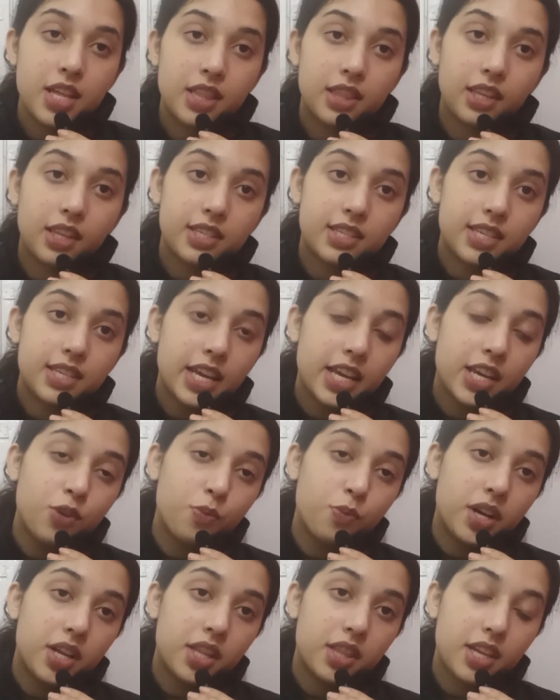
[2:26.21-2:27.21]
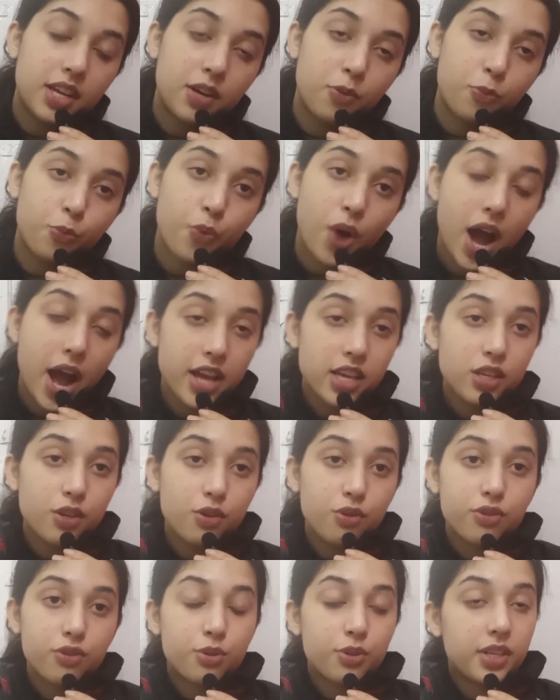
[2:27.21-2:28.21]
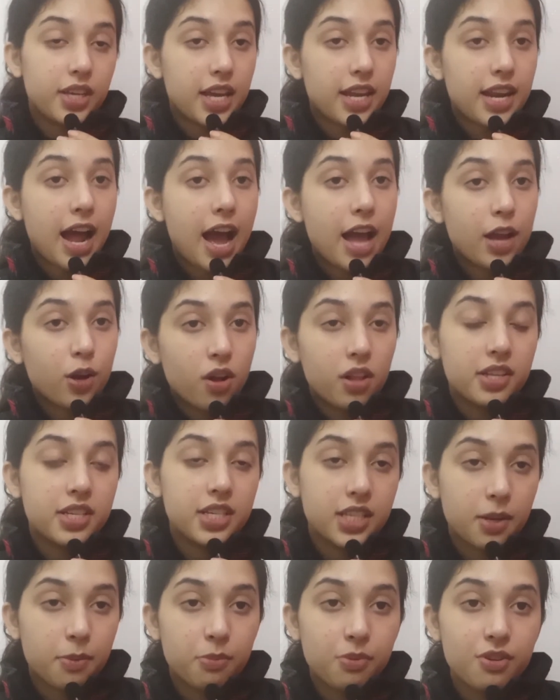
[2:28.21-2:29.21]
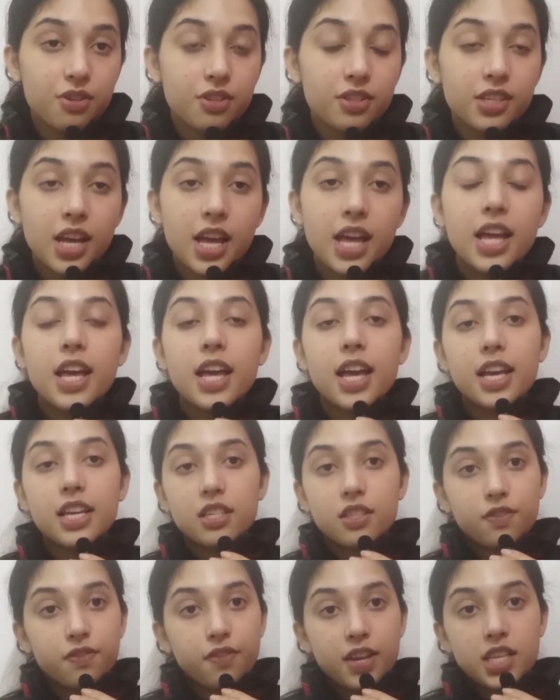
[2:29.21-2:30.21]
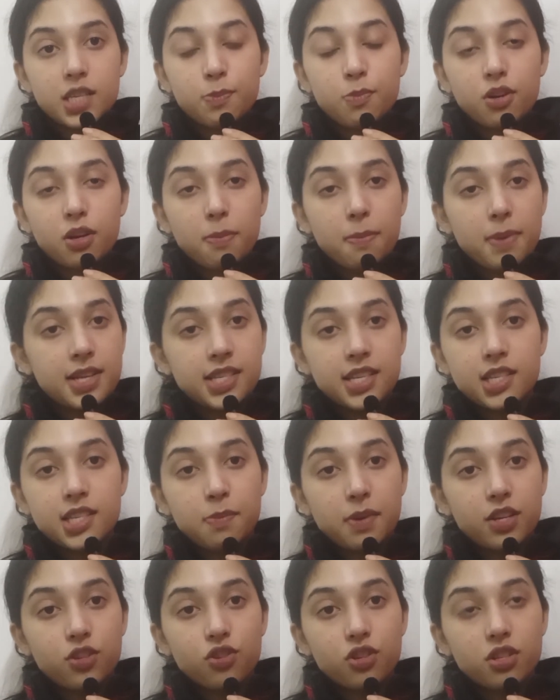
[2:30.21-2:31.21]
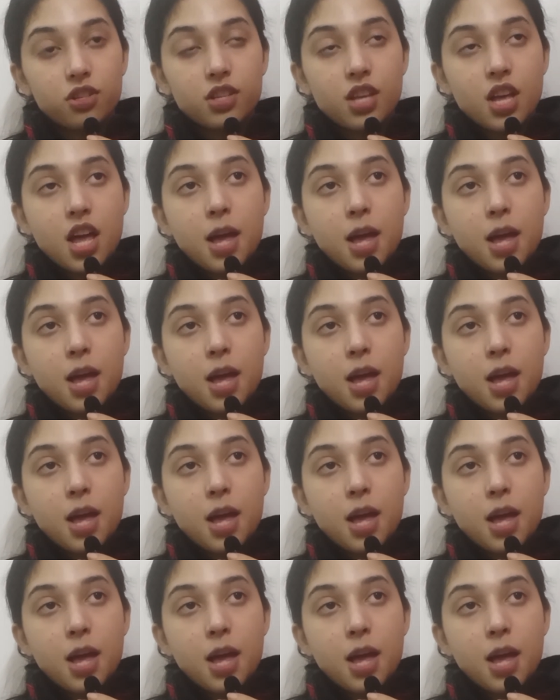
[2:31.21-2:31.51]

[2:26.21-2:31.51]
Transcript: the second one that I use to get high quality numbers is Facebook business pages,